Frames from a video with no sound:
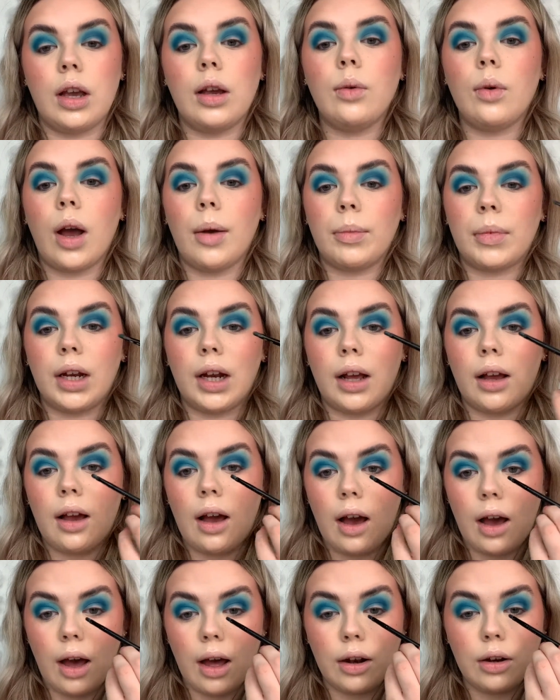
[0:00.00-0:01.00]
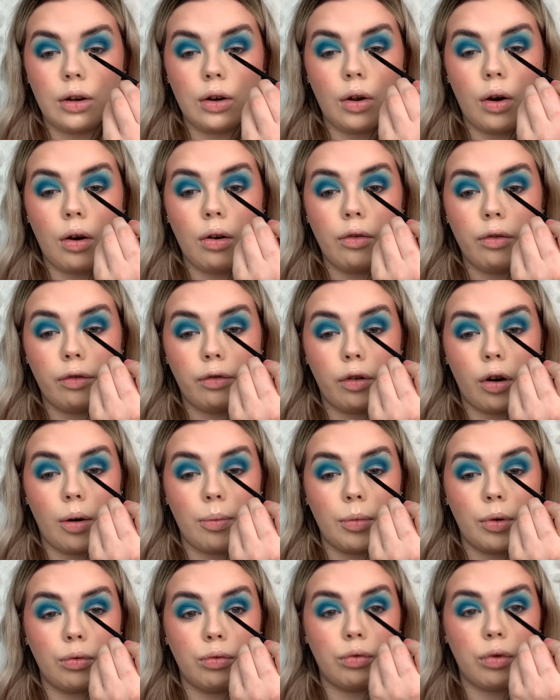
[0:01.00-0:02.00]
I'm going to cut not
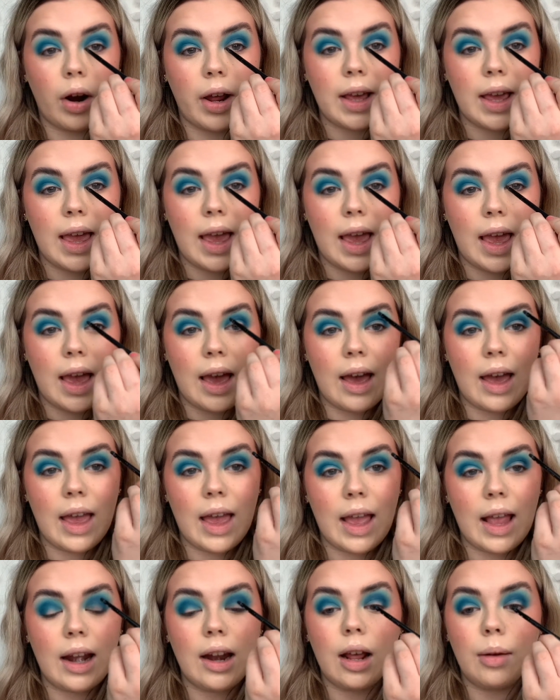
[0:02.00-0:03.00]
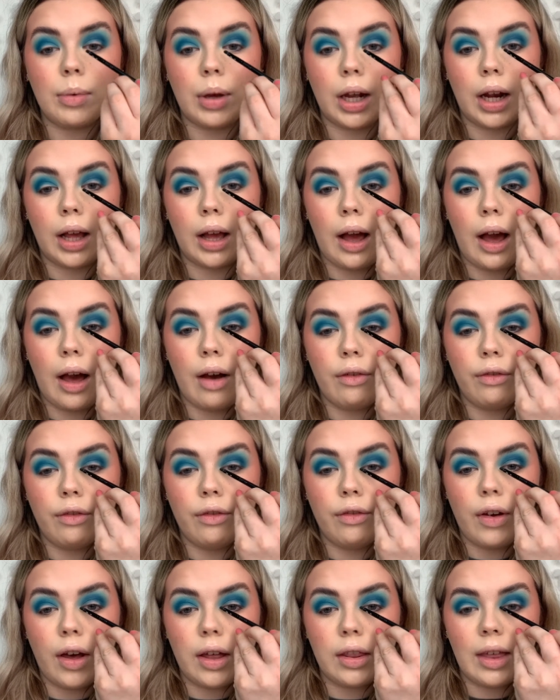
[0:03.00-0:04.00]
from right here in, I'm going to cut
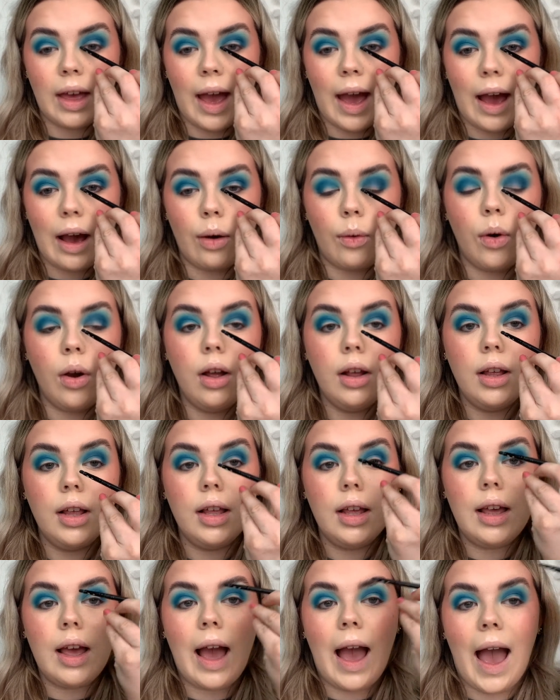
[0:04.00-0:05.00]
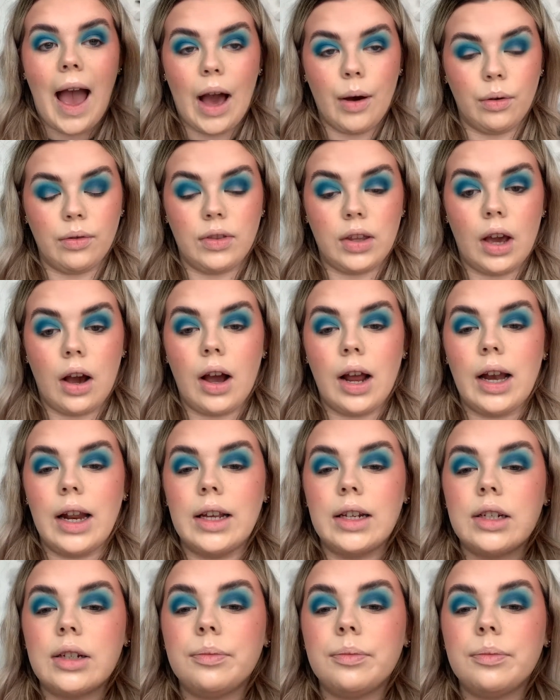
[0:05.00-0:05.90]
further out of the eyelid.